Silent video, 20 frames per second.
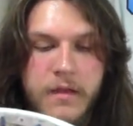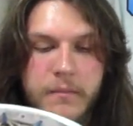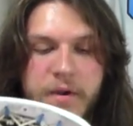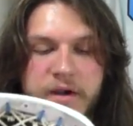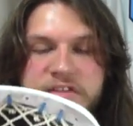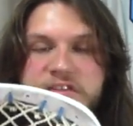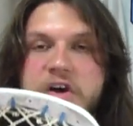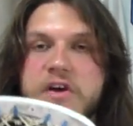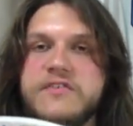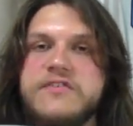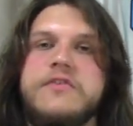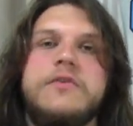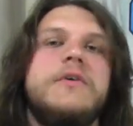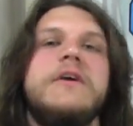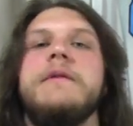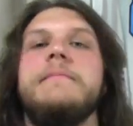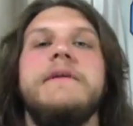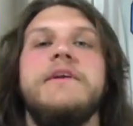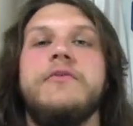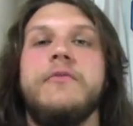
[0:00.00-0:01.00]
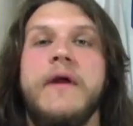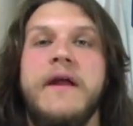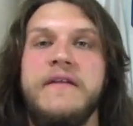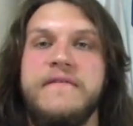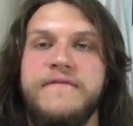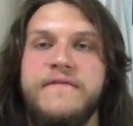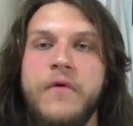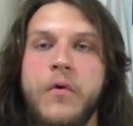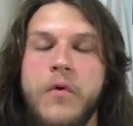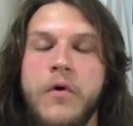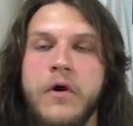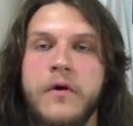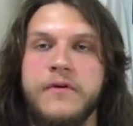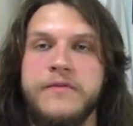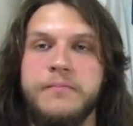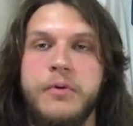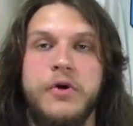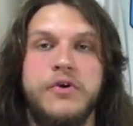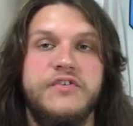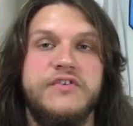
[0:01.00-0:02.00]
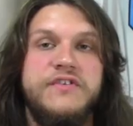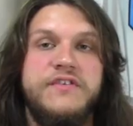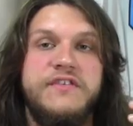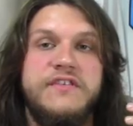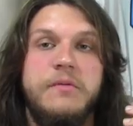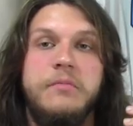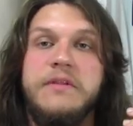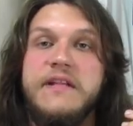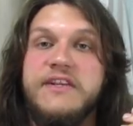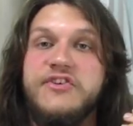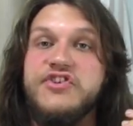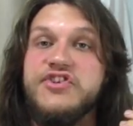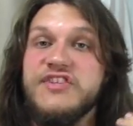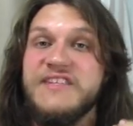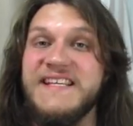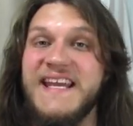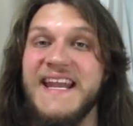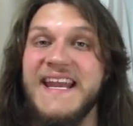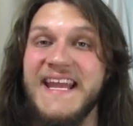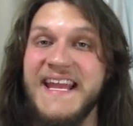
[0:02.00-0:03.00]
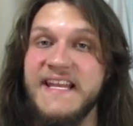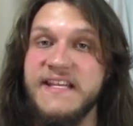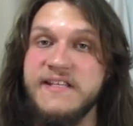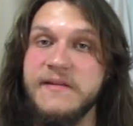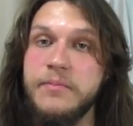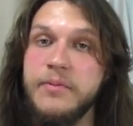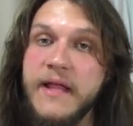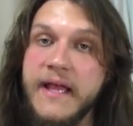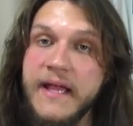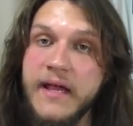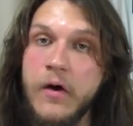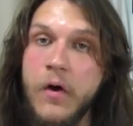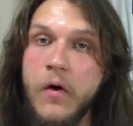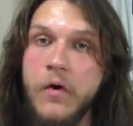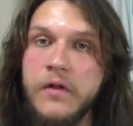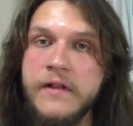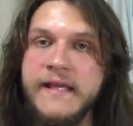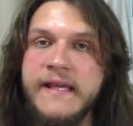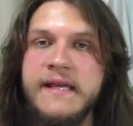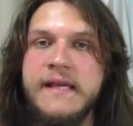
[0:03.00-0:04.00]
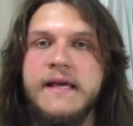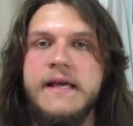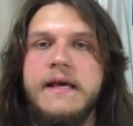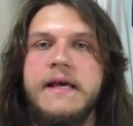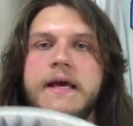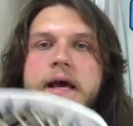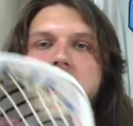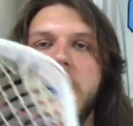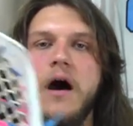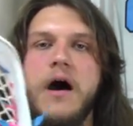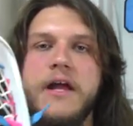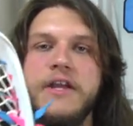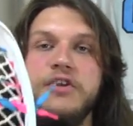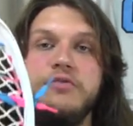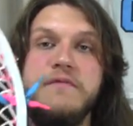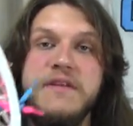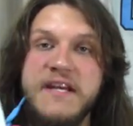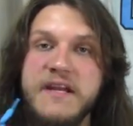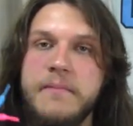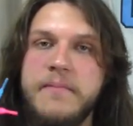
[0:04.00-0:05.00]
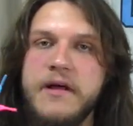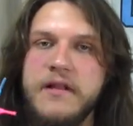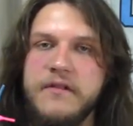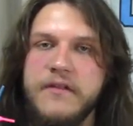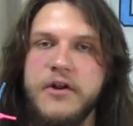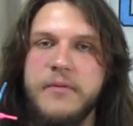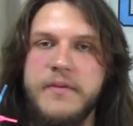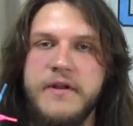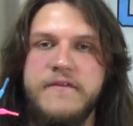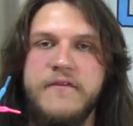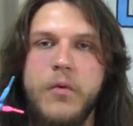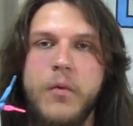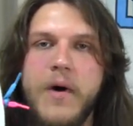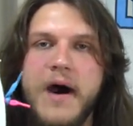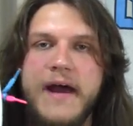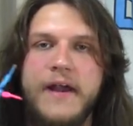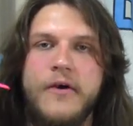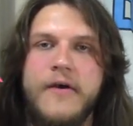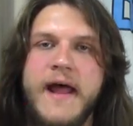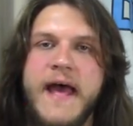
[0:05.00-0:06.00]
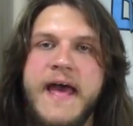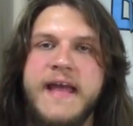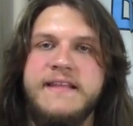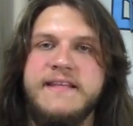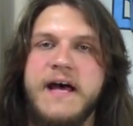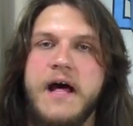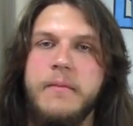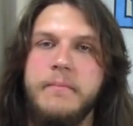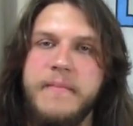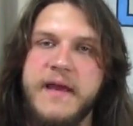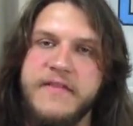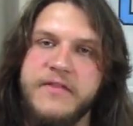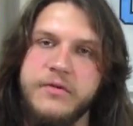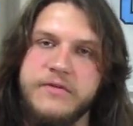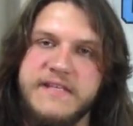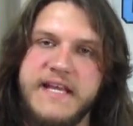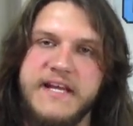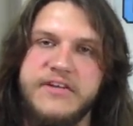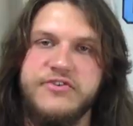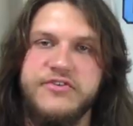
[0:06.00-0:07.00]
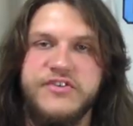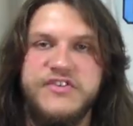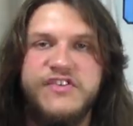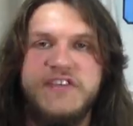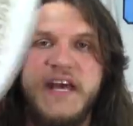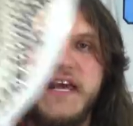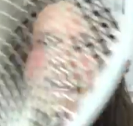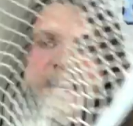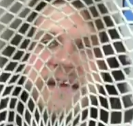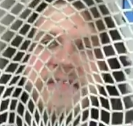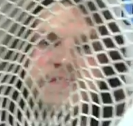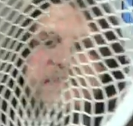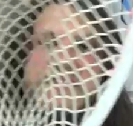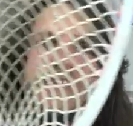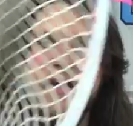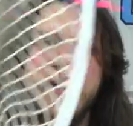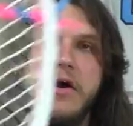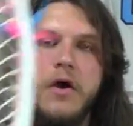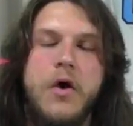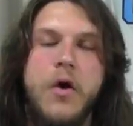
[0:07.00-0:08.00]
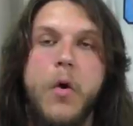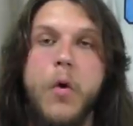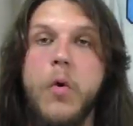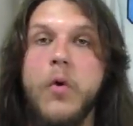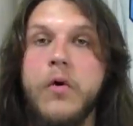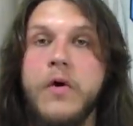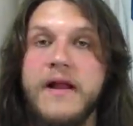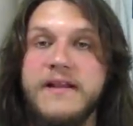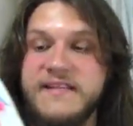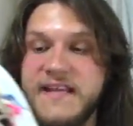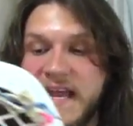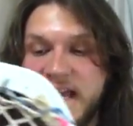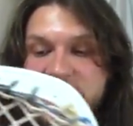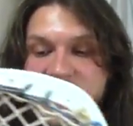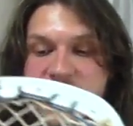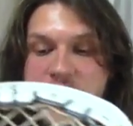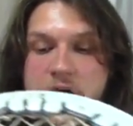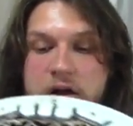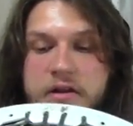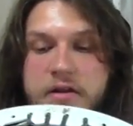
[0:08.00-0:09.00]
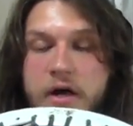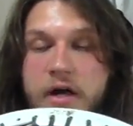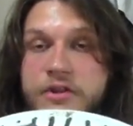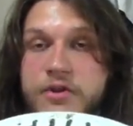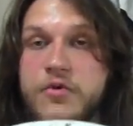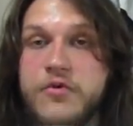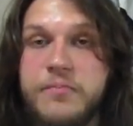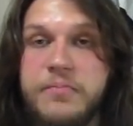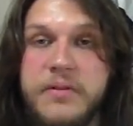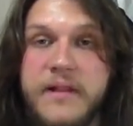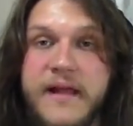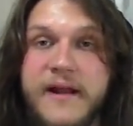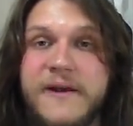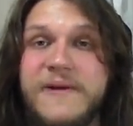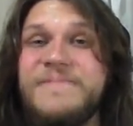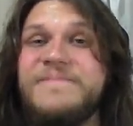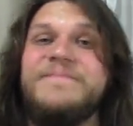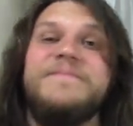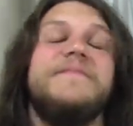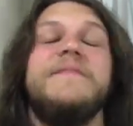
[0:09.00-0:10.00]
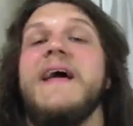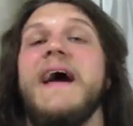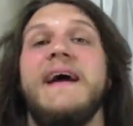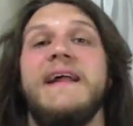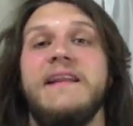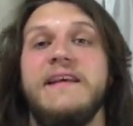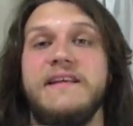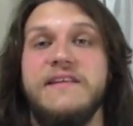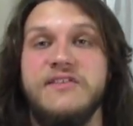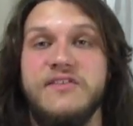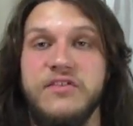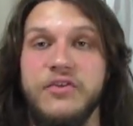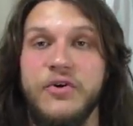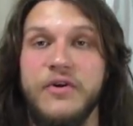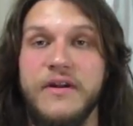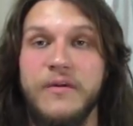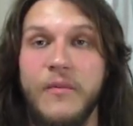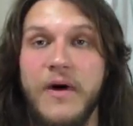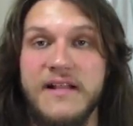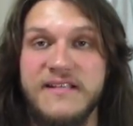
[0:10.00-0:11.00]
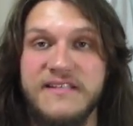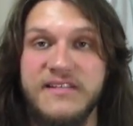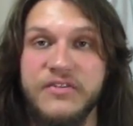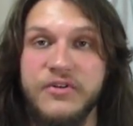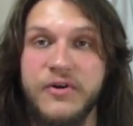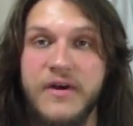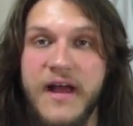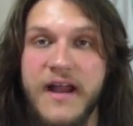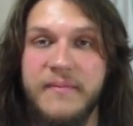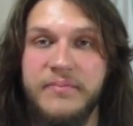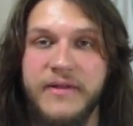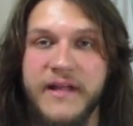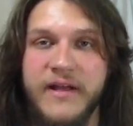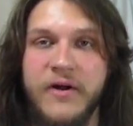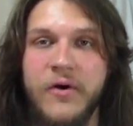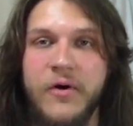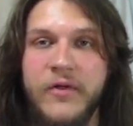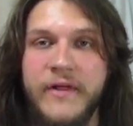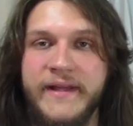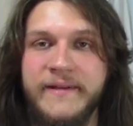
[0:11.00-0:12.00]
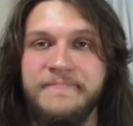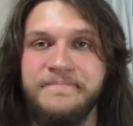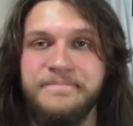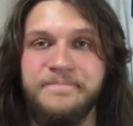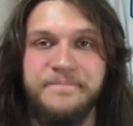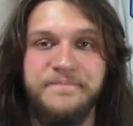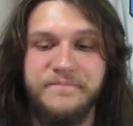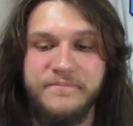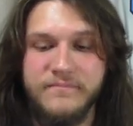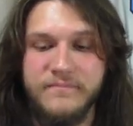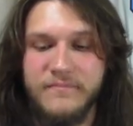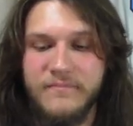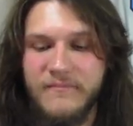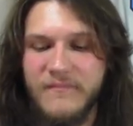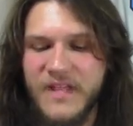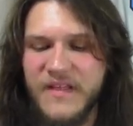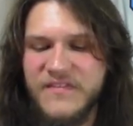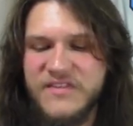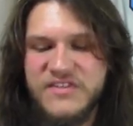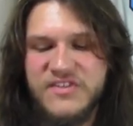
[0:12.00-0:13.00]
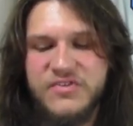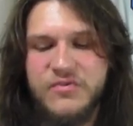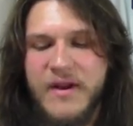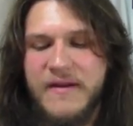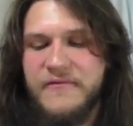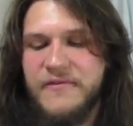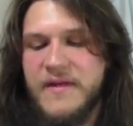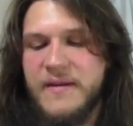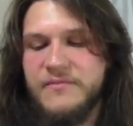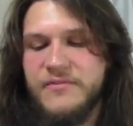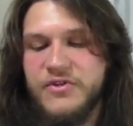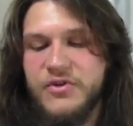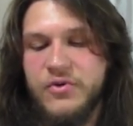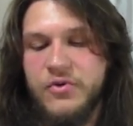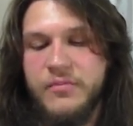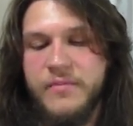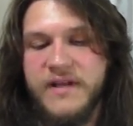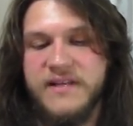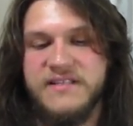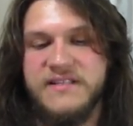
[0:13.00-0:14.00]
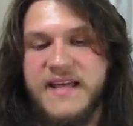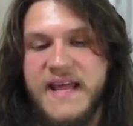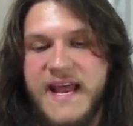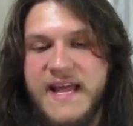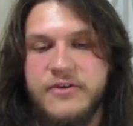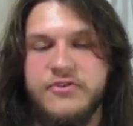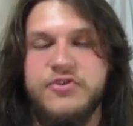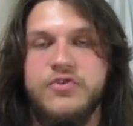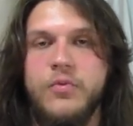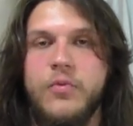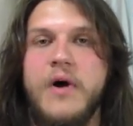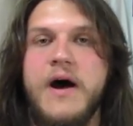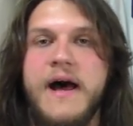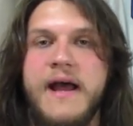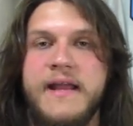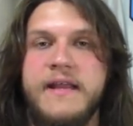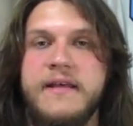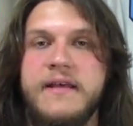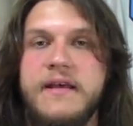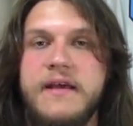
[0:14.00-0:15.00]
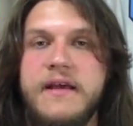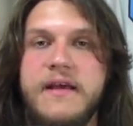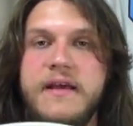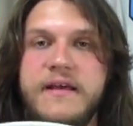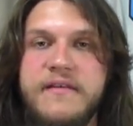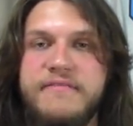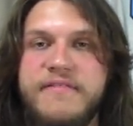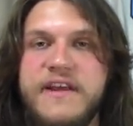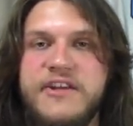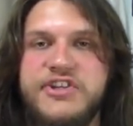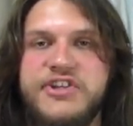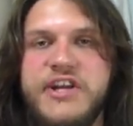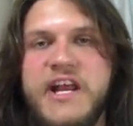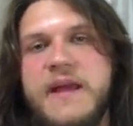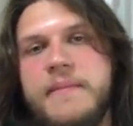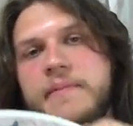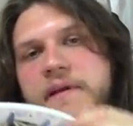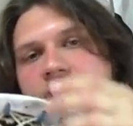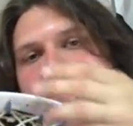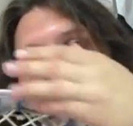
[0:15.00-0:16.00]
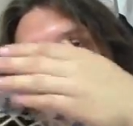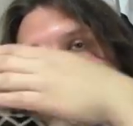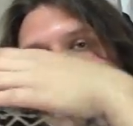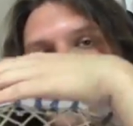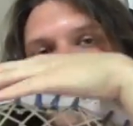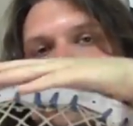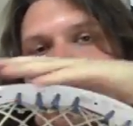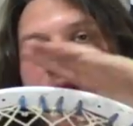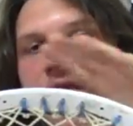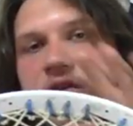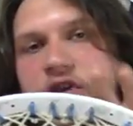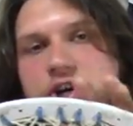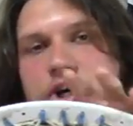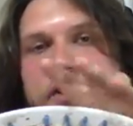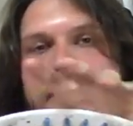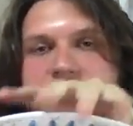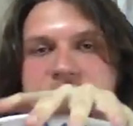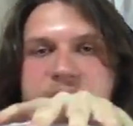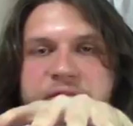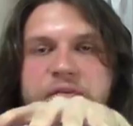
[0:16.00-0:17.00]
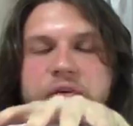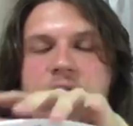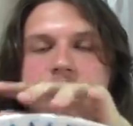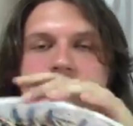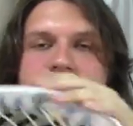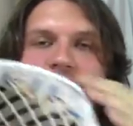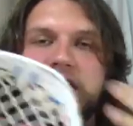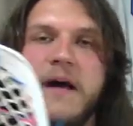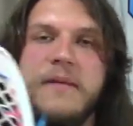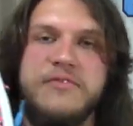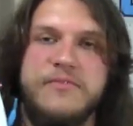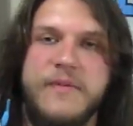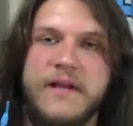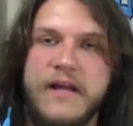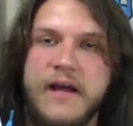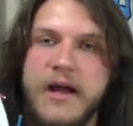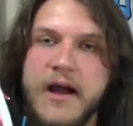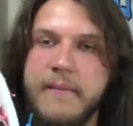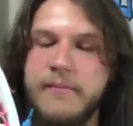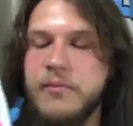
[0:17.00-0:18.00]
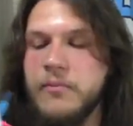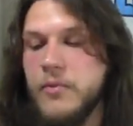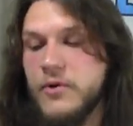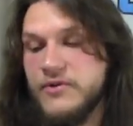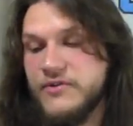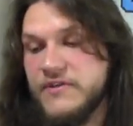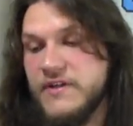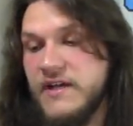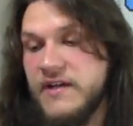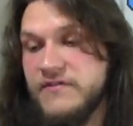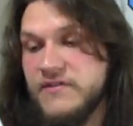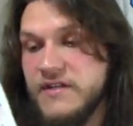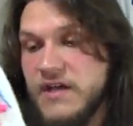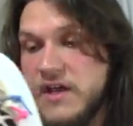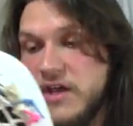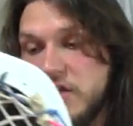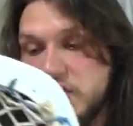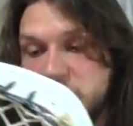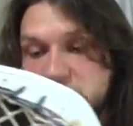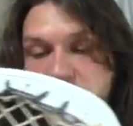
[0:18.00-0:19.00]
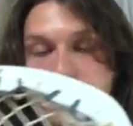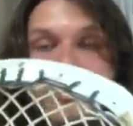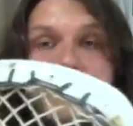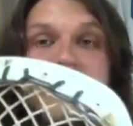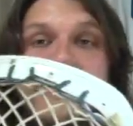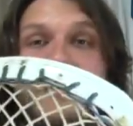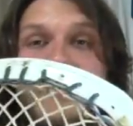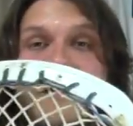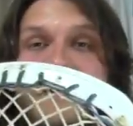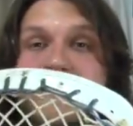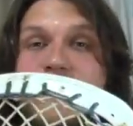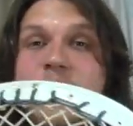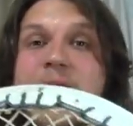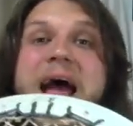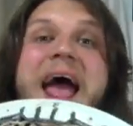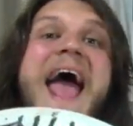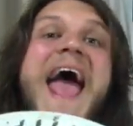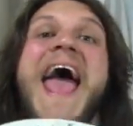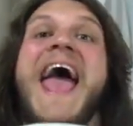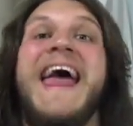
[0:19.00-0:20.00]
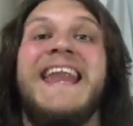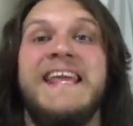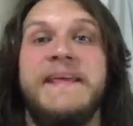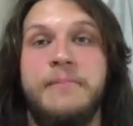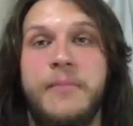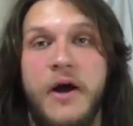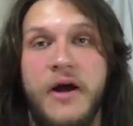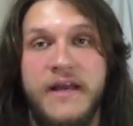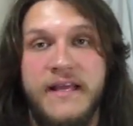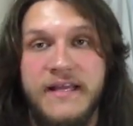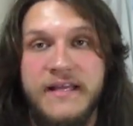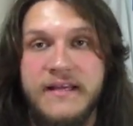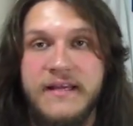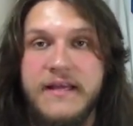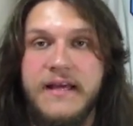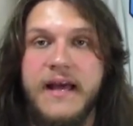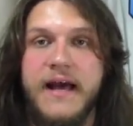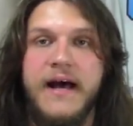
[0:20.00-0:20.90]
But it's also going to be great for someone that's just getting into playing goalie, and you need a little bit of a wider head to help make those extra saves, or to any young youth player that wants to learn how to play goalie. This is great for them too because of that extra wide face shape and the curve in the front, which helps make a couple more saves. So it's really great for anybody.